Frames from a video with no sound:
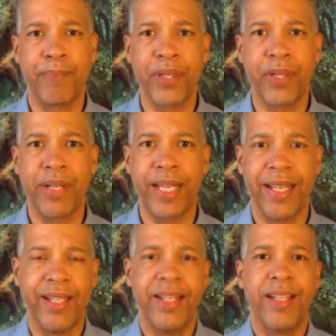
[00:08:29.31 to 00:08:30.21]

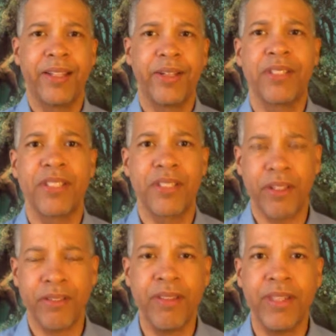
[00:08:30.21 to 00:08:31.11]
Okay, there are
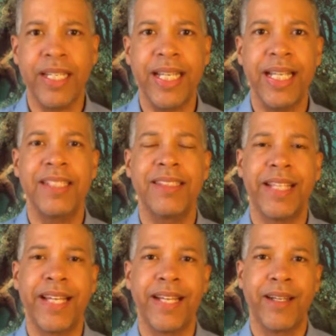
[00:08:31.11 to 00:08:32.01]
certain things
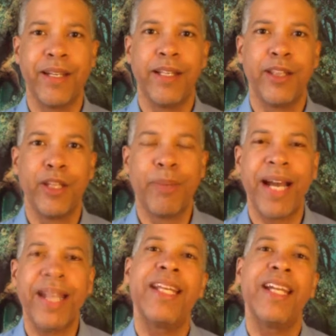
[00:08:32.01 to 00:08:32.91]
that the
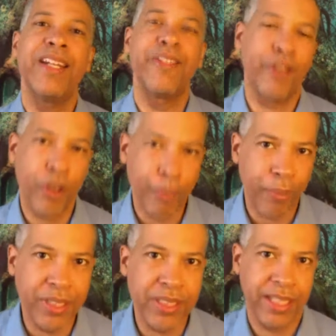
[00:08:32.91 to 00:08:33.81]
body
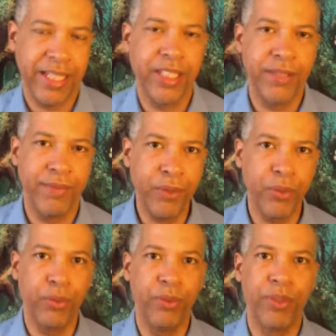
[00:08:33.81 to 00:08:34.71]
interprets as
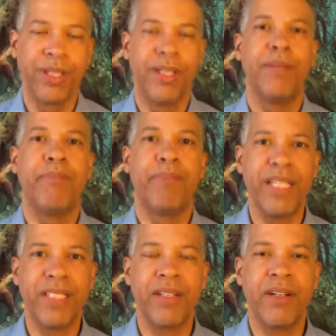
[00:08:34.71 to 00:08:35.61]
food
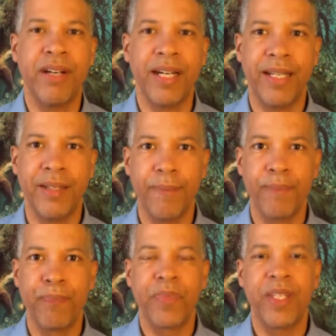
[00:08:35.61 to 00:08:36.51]
based on
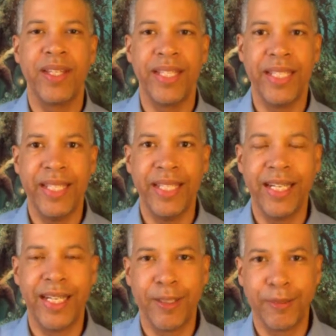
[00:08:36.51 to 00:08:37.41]
the
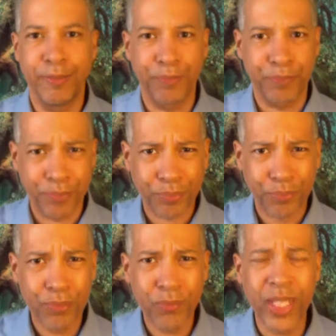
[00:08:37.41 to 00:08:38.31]

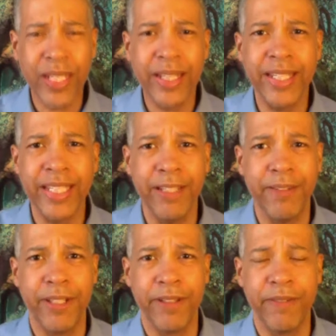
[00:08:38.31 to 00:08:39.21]

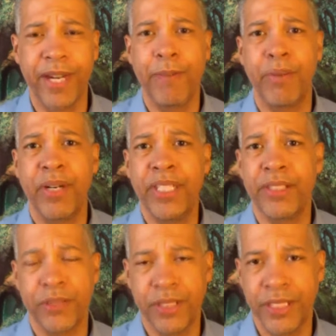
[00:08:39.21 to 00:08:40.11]
the
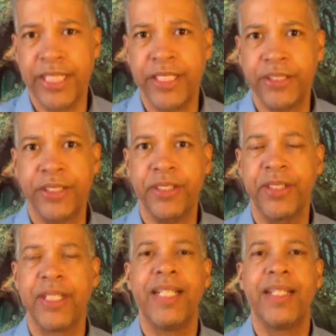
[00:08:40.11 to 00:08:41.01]
vibrational signature
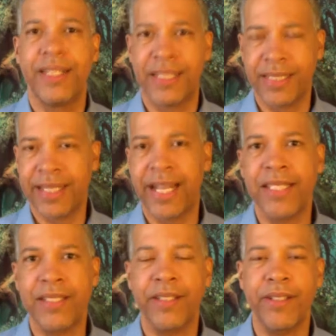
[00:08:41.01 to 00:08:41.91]
that is
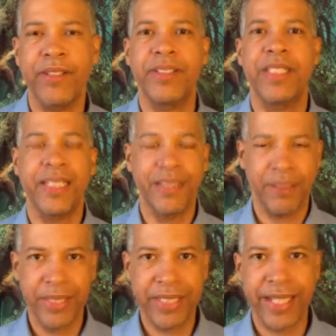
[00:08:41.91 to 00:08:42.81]
attached to those things that
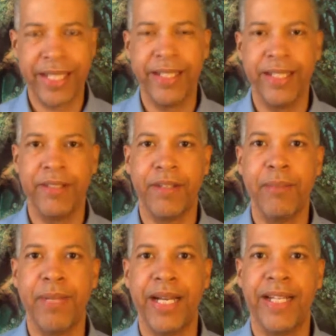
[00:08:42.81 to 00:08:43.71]
we take into our
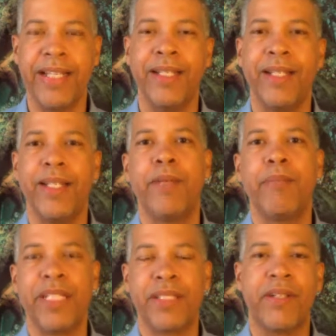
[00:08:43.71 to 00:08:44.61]
body,
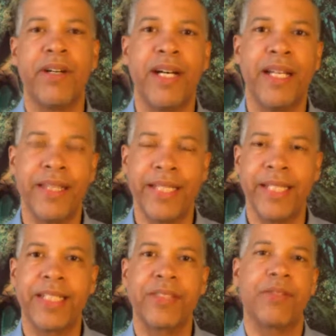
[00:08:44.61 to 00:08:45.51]
based on the
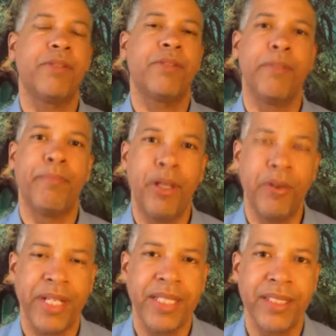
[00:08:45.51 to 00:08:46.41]
electrical
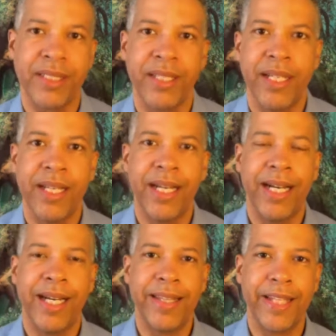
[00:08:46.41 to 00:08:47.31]
components
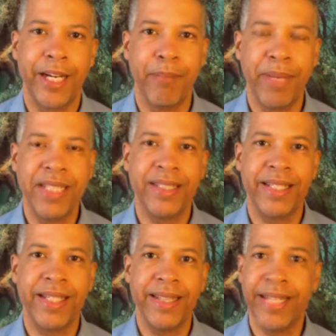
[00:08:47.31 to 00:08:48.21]
that are based
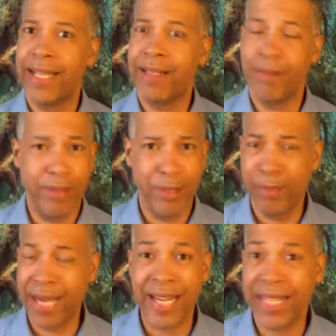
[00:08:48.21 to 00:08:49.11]
in that. The
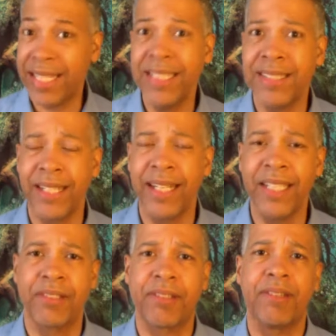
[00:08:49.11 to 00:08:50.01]
body is
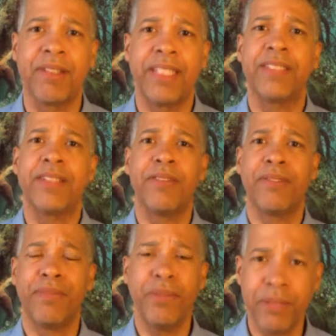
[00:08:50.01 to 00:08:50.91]
electrical, and so the
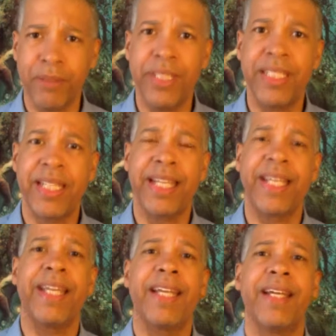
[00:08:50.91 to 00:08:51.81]
food that we take
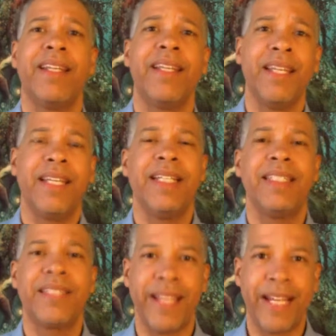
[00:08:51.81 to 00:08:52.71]
in
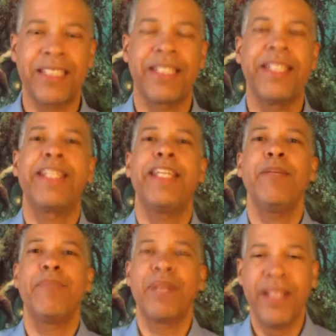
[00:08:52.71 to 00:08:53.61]
is to actually
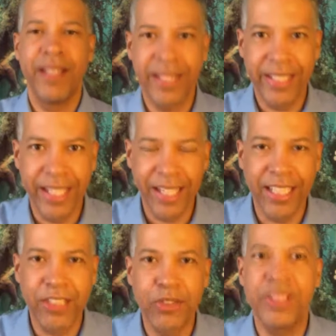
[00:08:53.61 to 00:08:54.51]
keep the
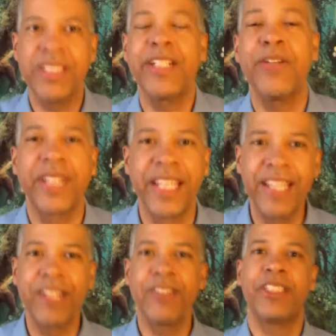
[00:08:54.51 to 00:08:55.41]
electricity or the
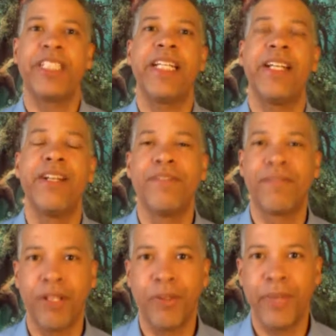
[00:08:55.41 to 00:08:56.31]
energy
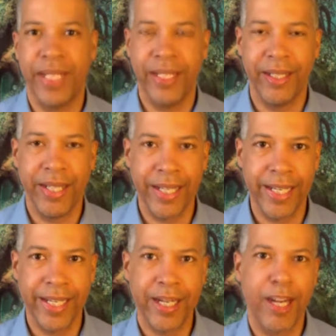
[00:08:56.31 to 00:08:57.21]
flowing
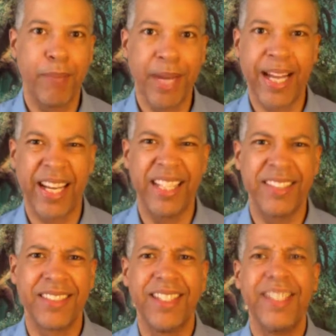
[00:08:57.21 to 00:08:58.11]
in our
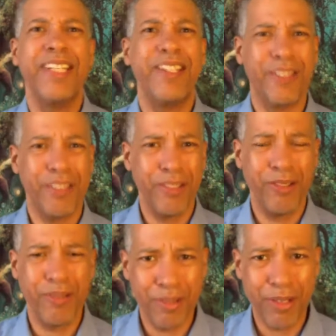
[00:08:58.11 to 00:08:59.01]
bodies.
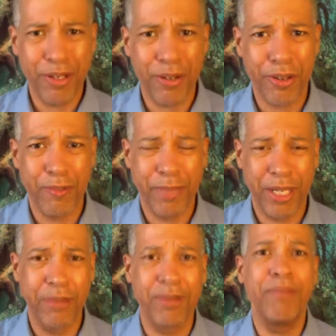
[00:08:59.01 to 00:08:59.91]
You heard
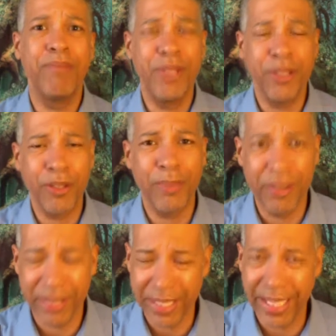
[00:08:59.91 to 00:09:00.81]
about
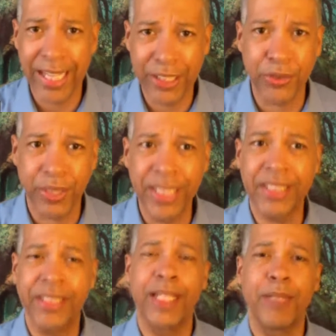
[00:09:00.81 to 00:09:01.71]
about
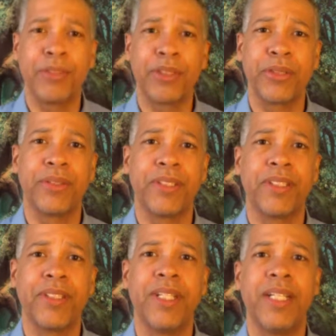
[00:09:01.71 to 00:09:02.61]
dehydration, I'm sure.